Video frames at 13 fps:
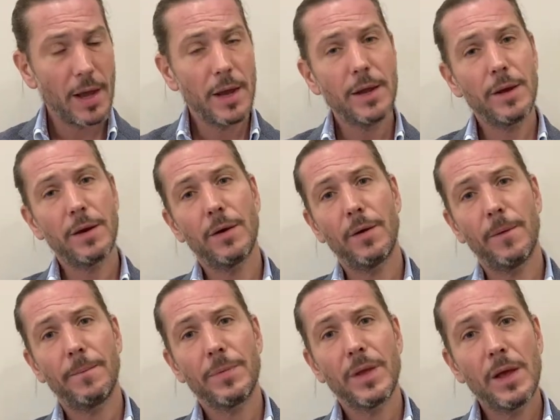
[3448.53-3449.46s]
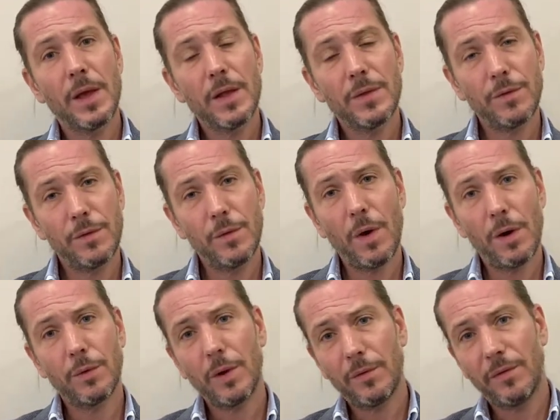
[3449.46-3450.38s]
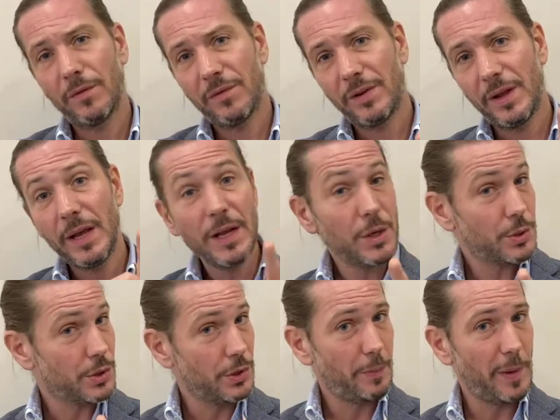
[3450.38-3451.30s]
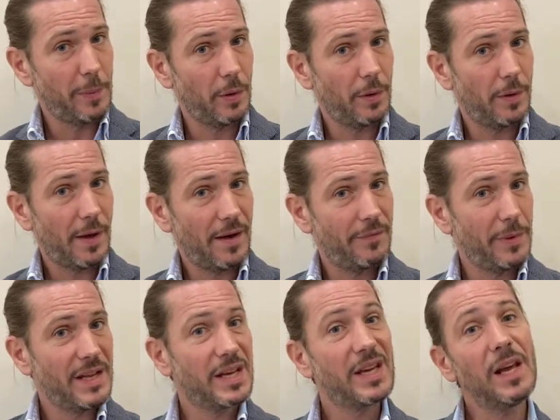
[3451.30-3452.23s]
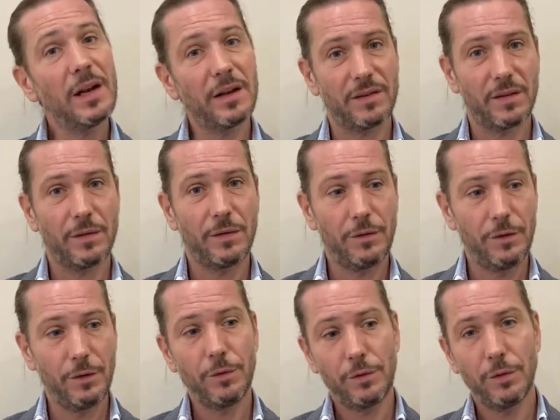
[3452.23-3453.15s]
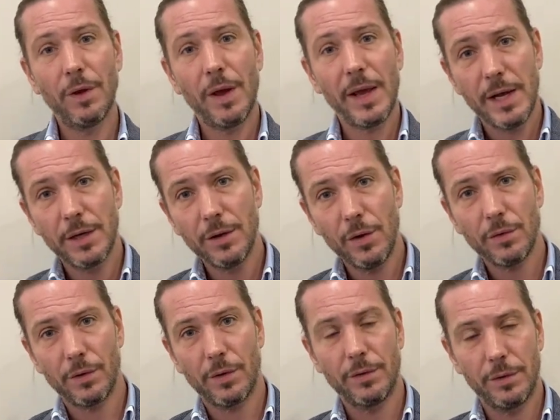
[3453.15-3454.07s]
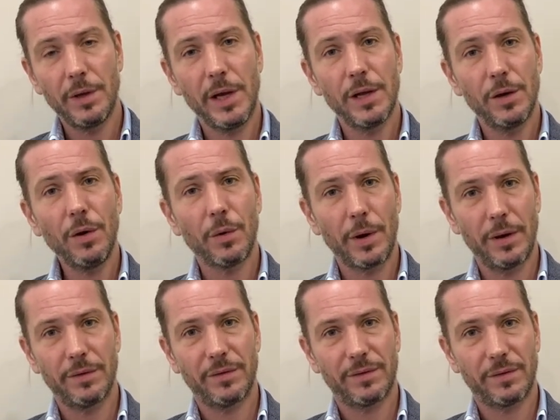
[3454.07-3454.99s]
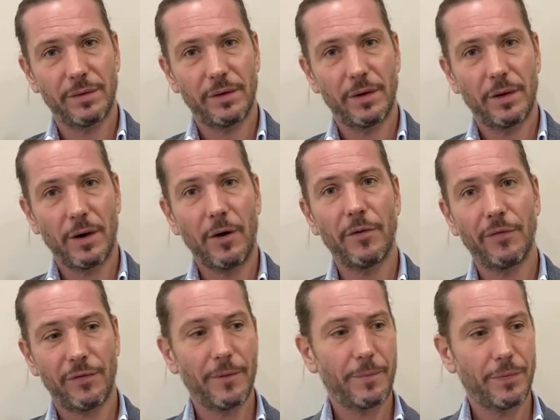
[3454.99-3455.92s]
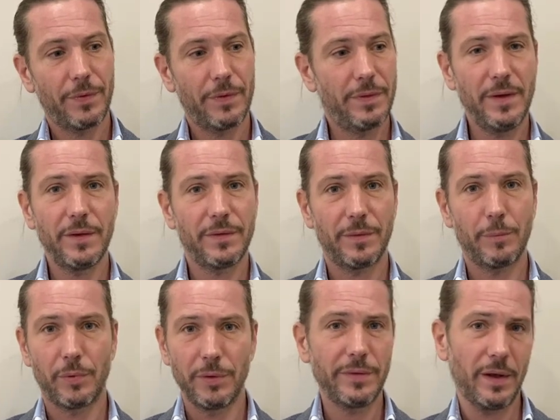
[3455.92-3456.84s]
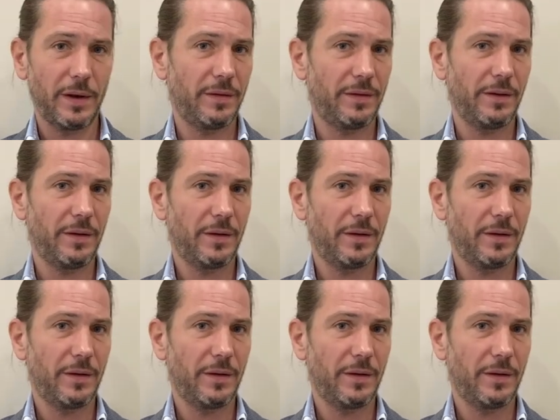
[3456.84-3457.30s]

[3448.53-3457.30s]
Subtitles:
You know, 250 innocent people have been killed due to the ignorance of this brutality.